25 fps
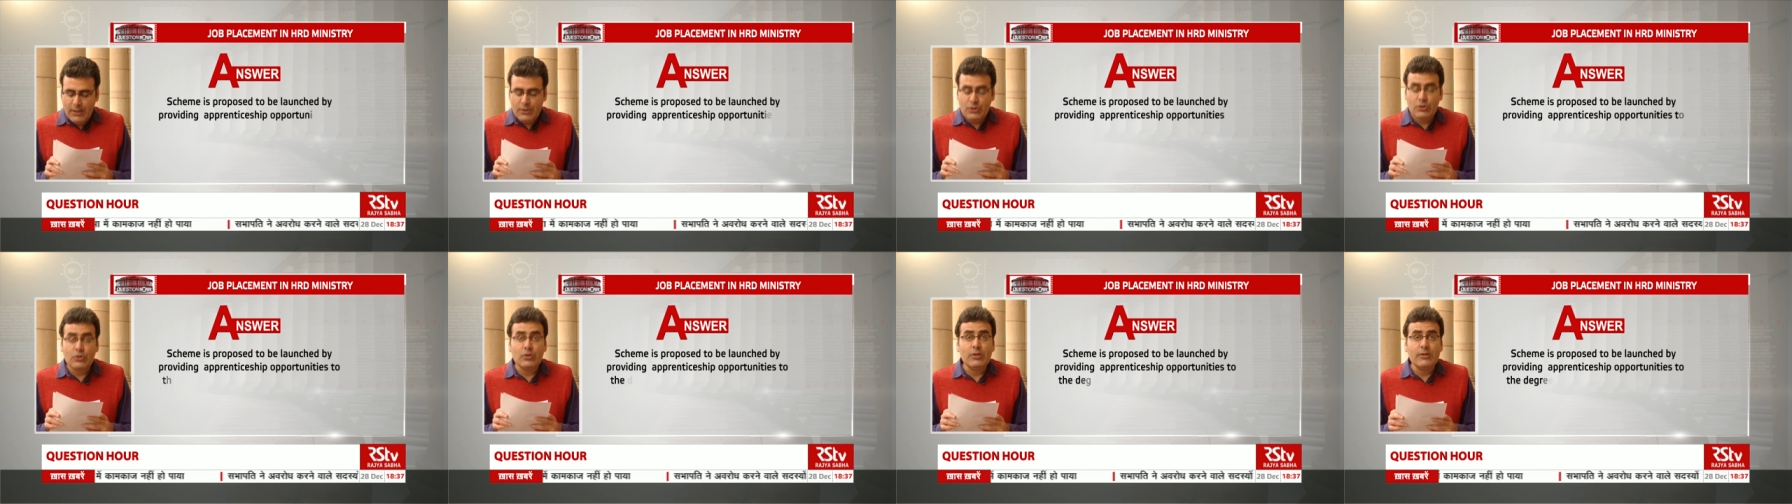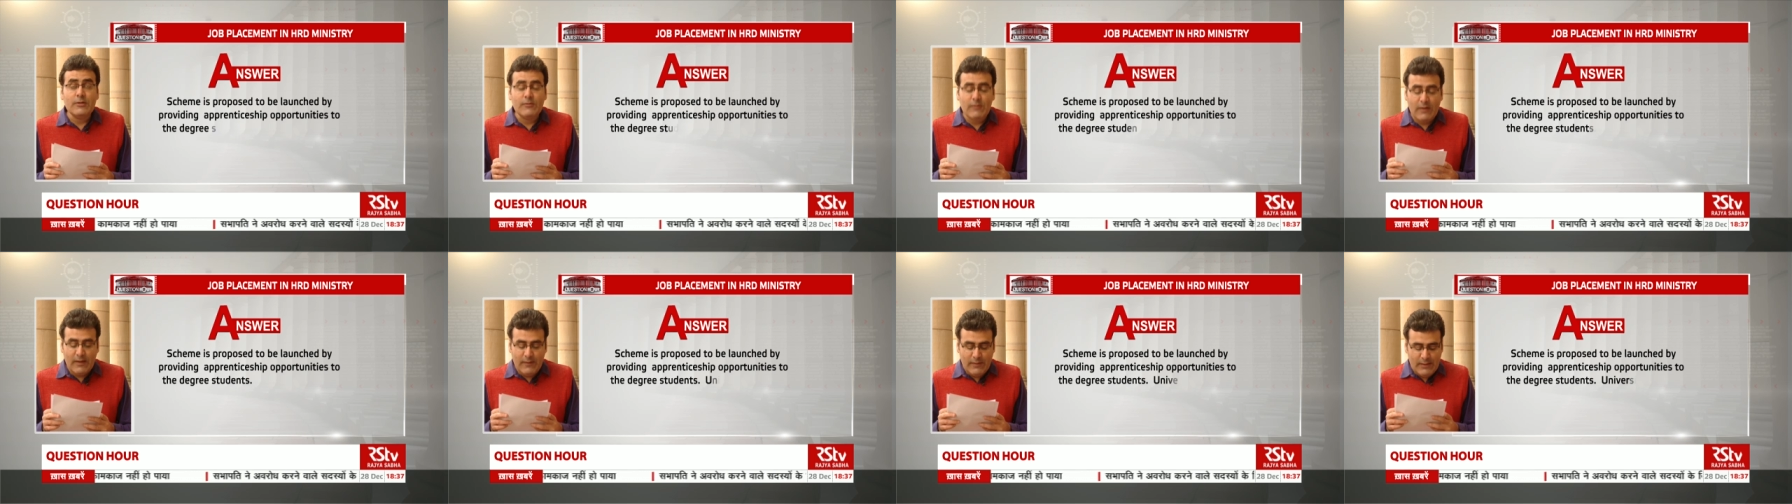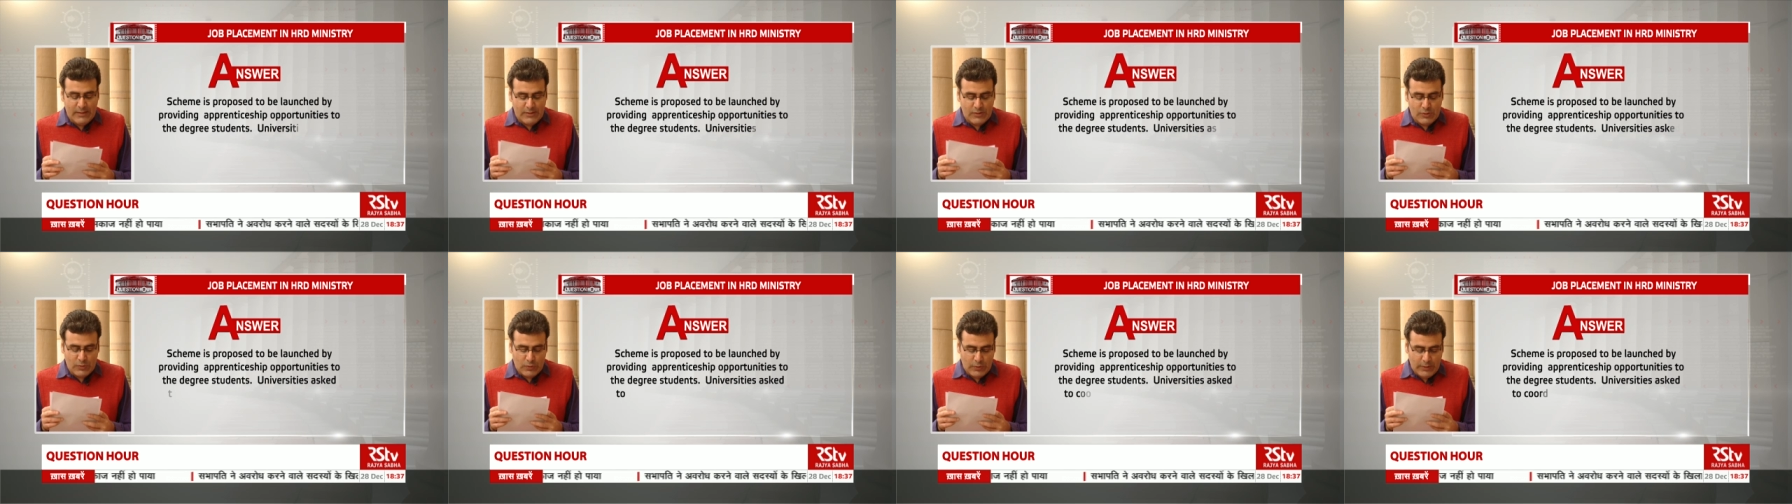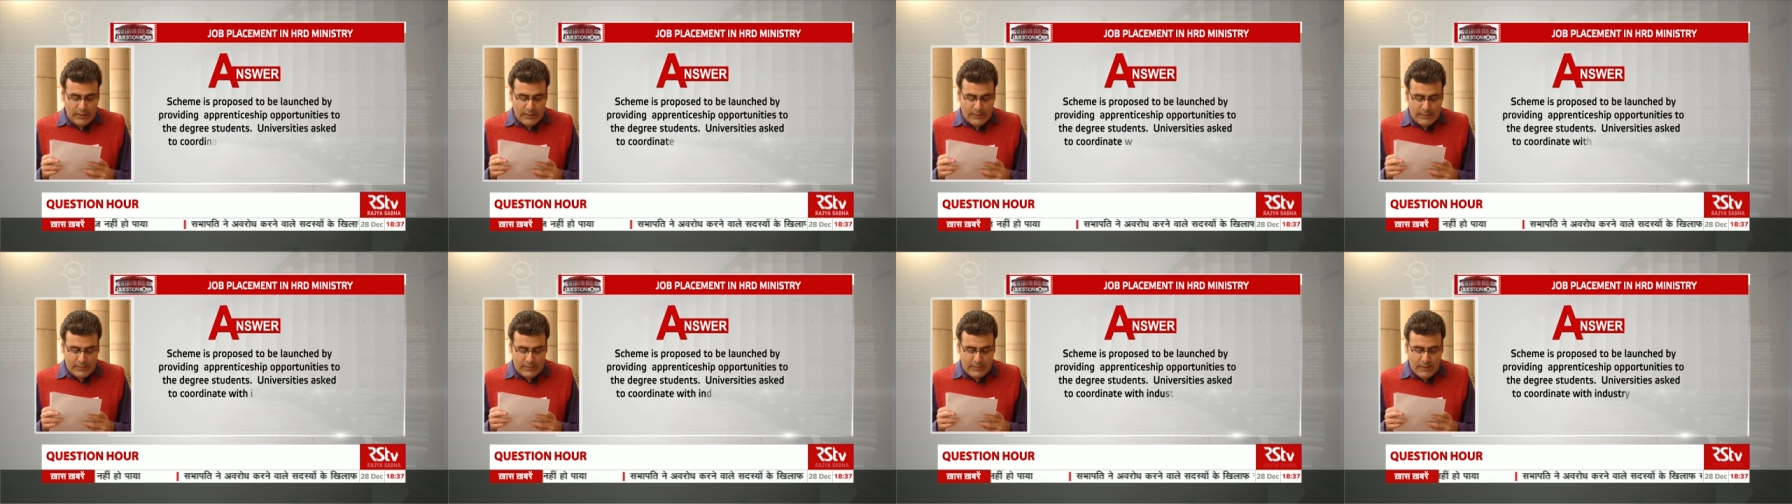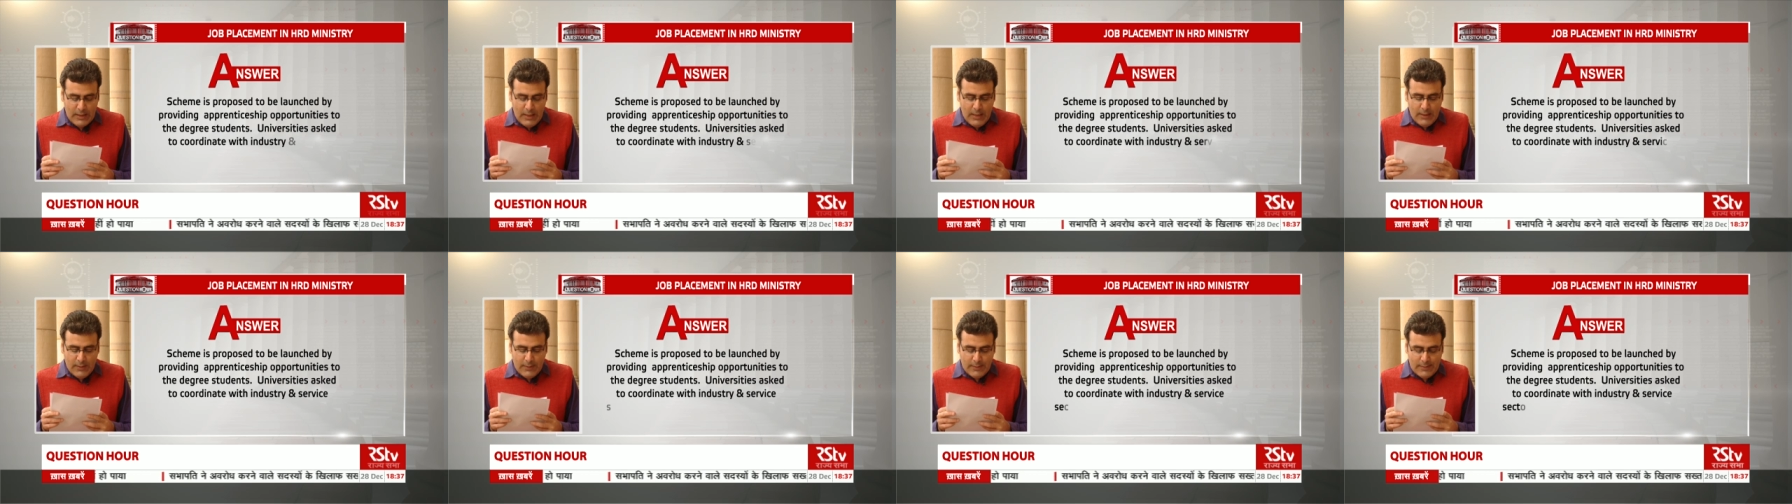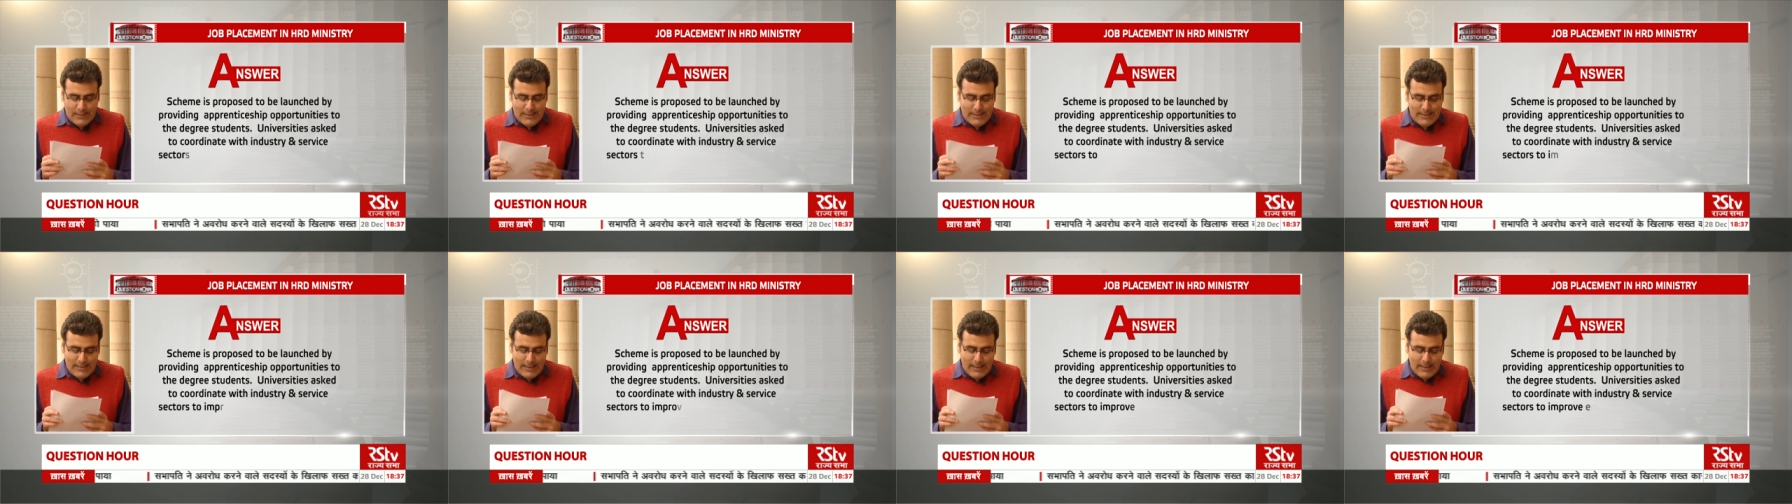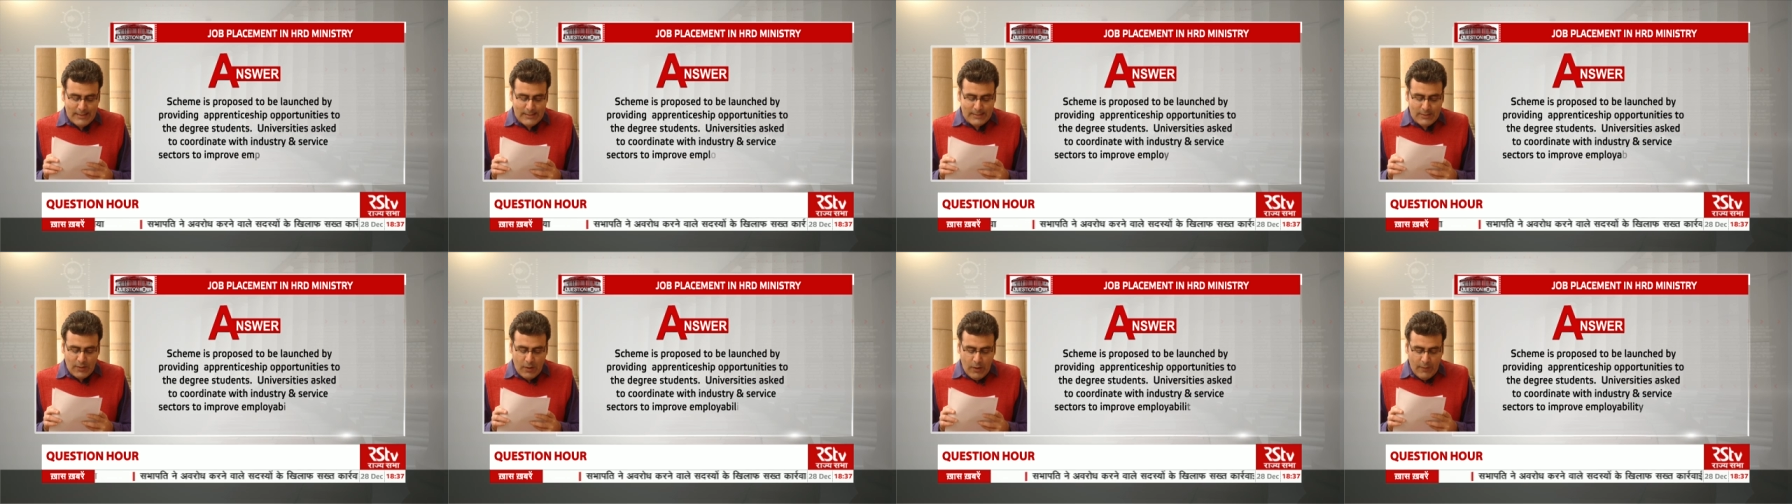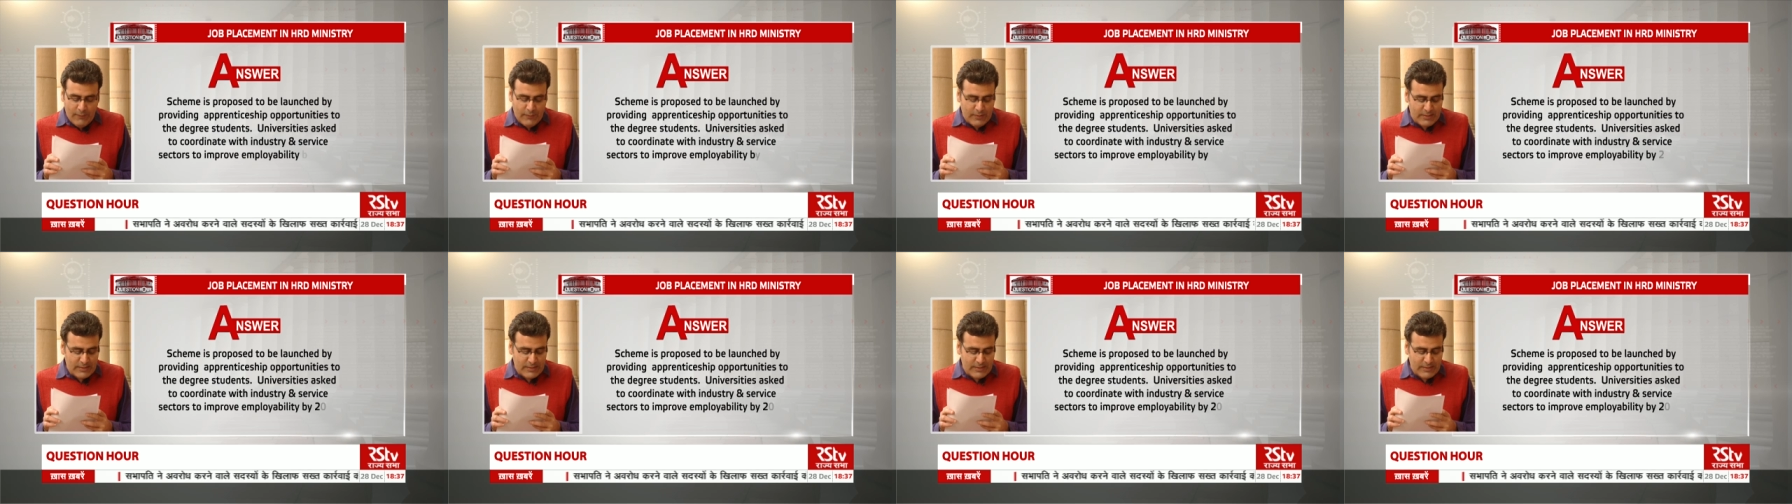to the degree students. The details of